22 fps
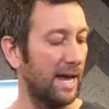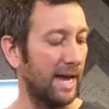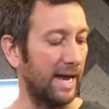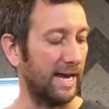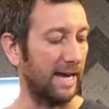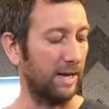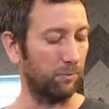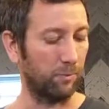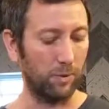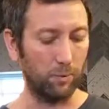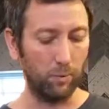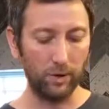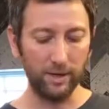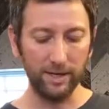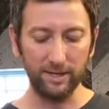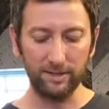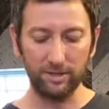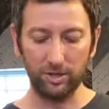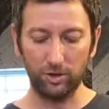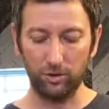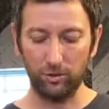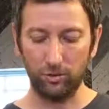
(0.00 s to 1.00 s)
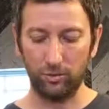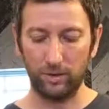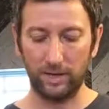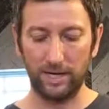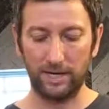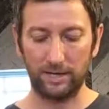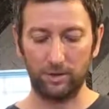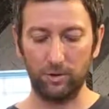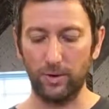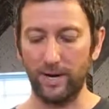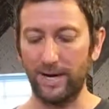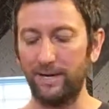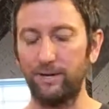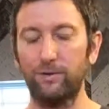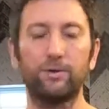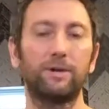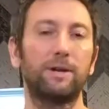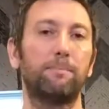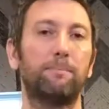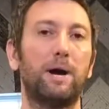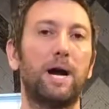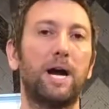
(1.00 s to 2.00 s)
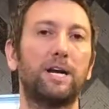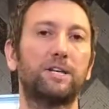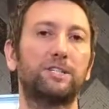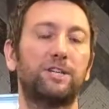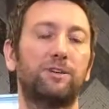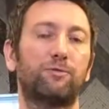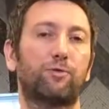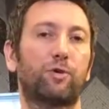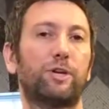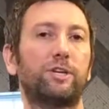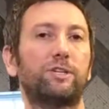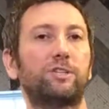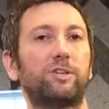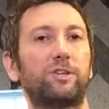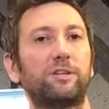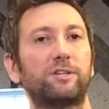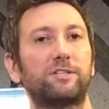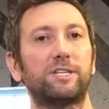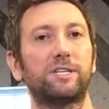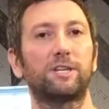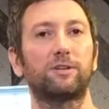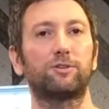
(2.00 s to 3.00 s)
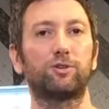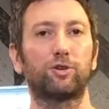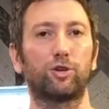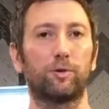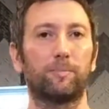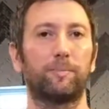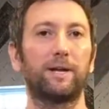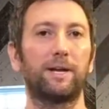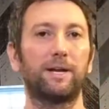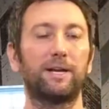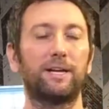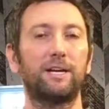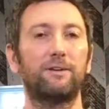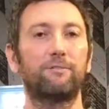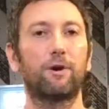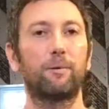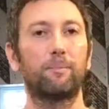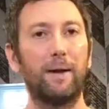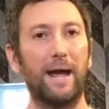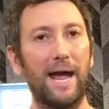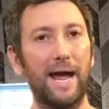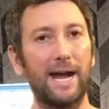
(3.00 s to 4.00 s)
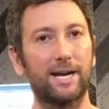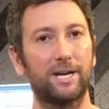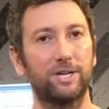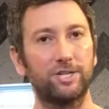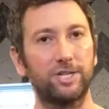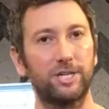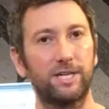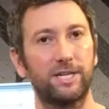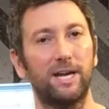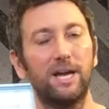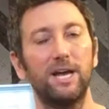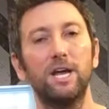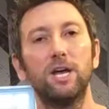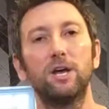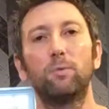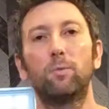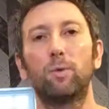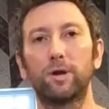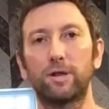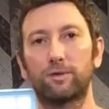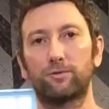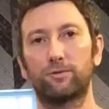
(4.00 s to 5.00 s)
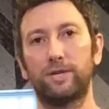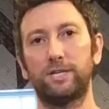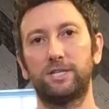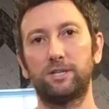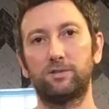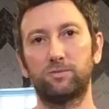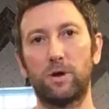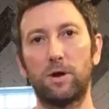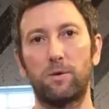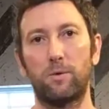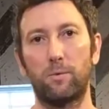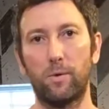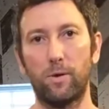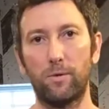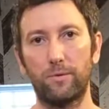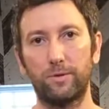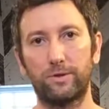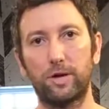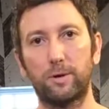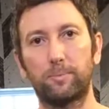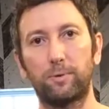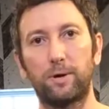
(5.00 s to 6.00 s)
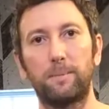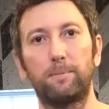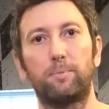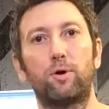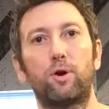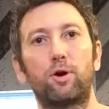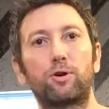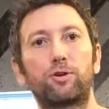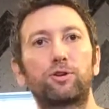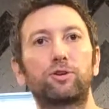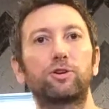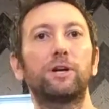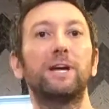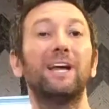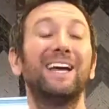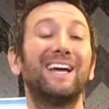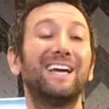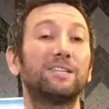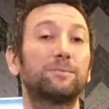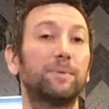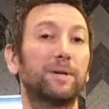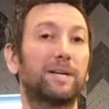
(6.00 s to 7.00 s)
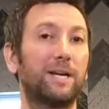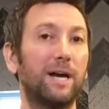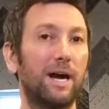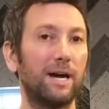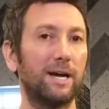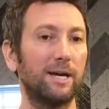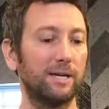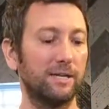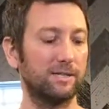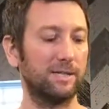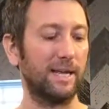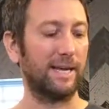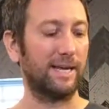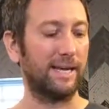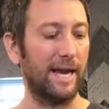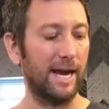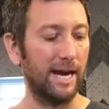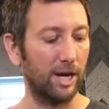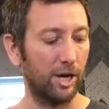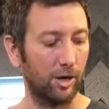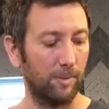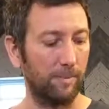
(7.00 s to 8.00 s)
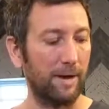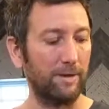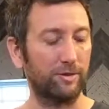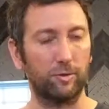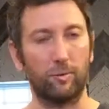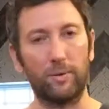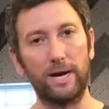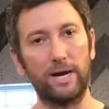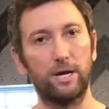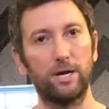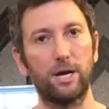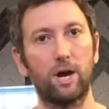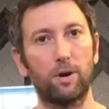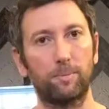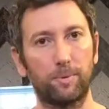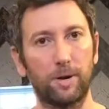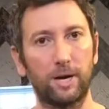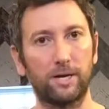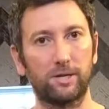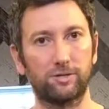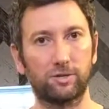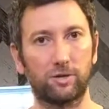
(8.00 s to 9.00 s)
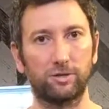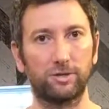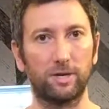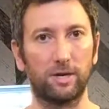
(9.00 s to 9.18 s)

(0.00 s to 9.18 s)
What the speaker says: and we wanted to go ahead and do an unboxing for you so you can see the durability of our packaging. One of the reasons why we went with our print partner is because they care about the way our products are